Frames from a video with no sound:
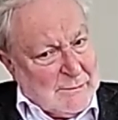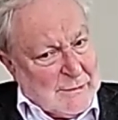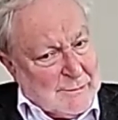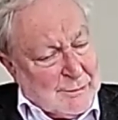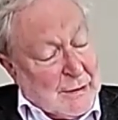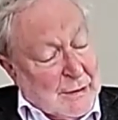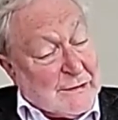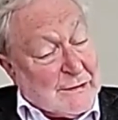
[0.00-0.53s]
the
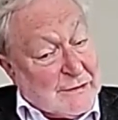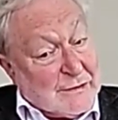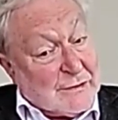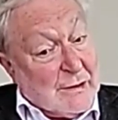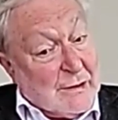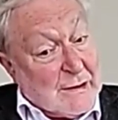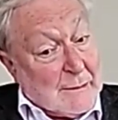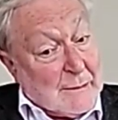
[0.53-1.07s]
price is
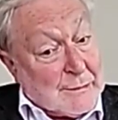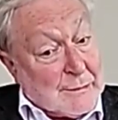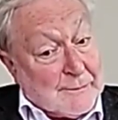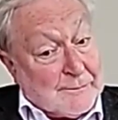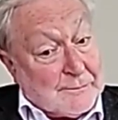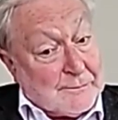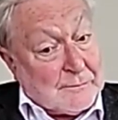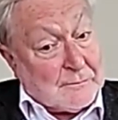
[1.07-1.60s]
going up
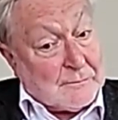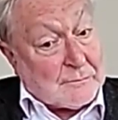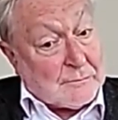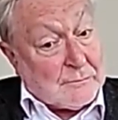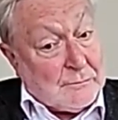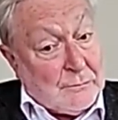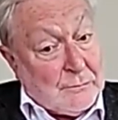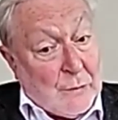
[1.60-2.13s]

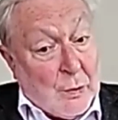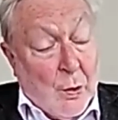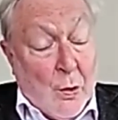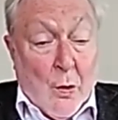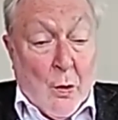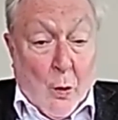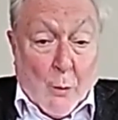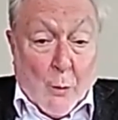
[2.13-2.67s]

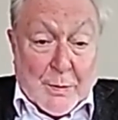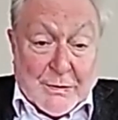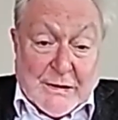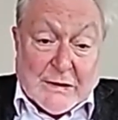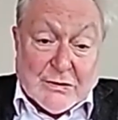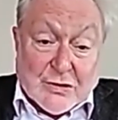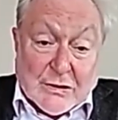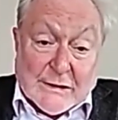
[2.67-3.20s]
or
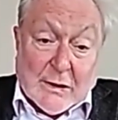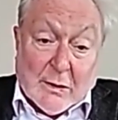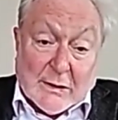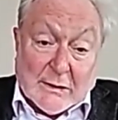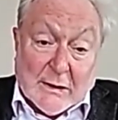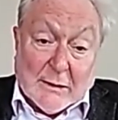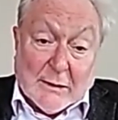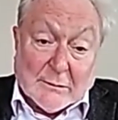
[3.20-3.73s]
potentially going
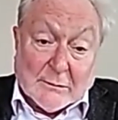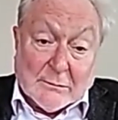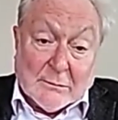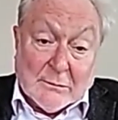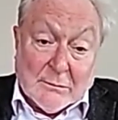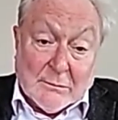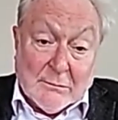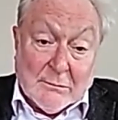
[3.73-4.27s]
down.
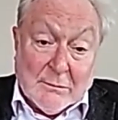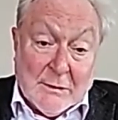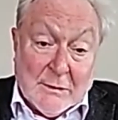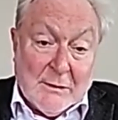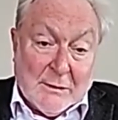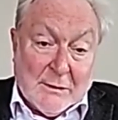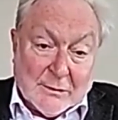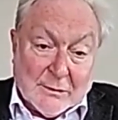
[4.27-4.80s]

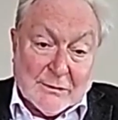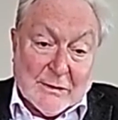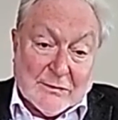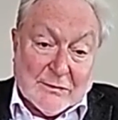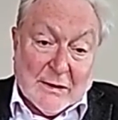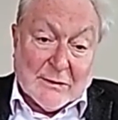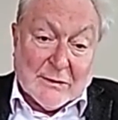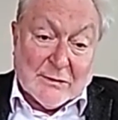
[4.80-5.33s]
That's
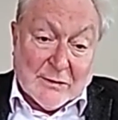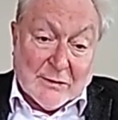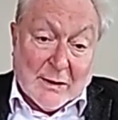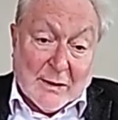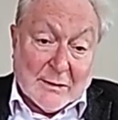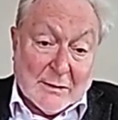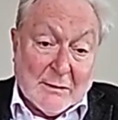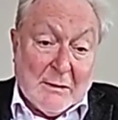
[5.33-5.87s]
the other
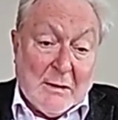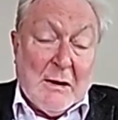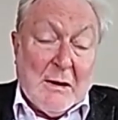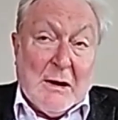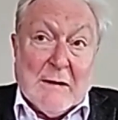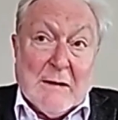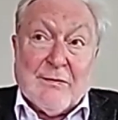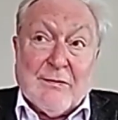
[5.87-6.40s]
side.
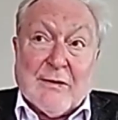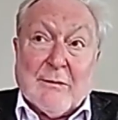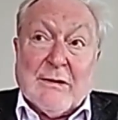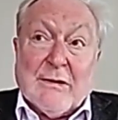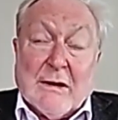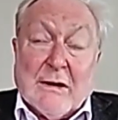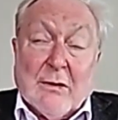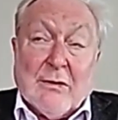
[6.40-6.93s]
If
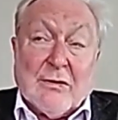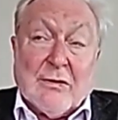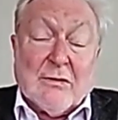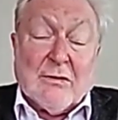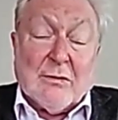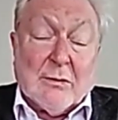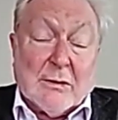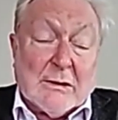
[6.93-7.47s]
somebody goes
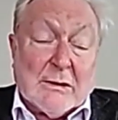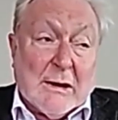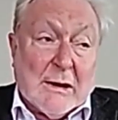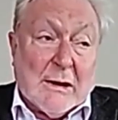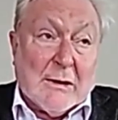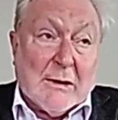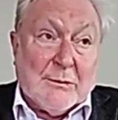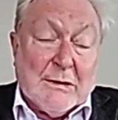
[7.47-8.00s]
into a care
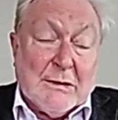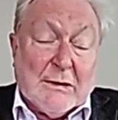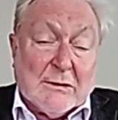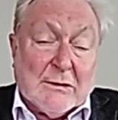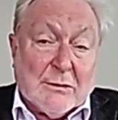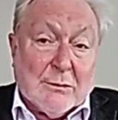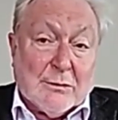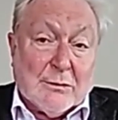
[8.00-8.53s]
home needing
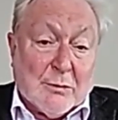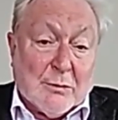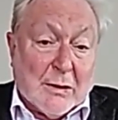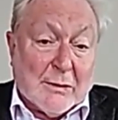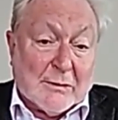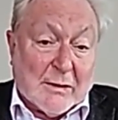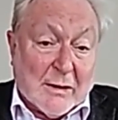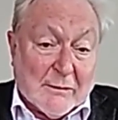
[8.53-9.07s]

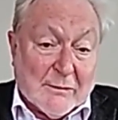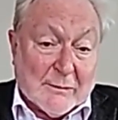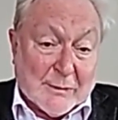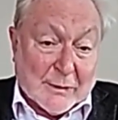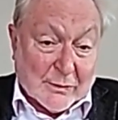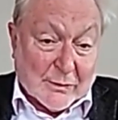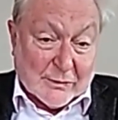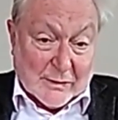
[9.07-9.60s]
2-to-1 cover
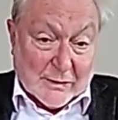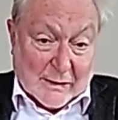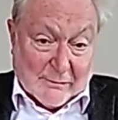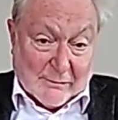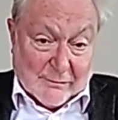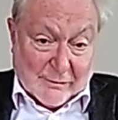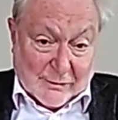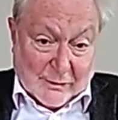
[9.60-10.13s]
because they're
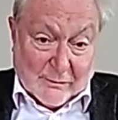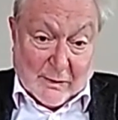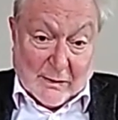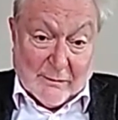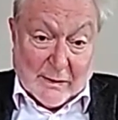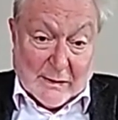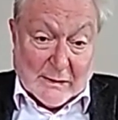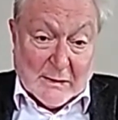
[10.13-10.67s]
so very,
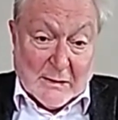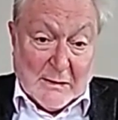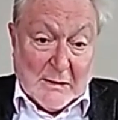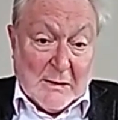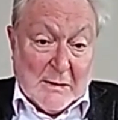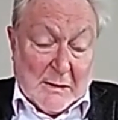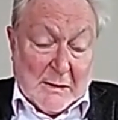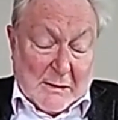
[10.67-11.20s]
very
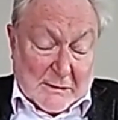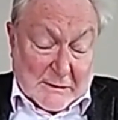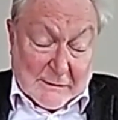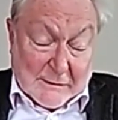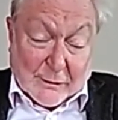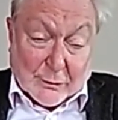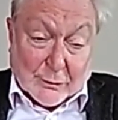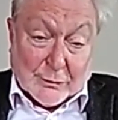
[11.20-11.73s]

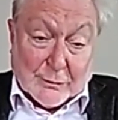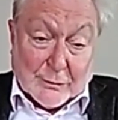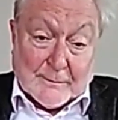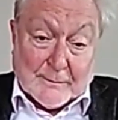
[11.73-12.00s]
difficult,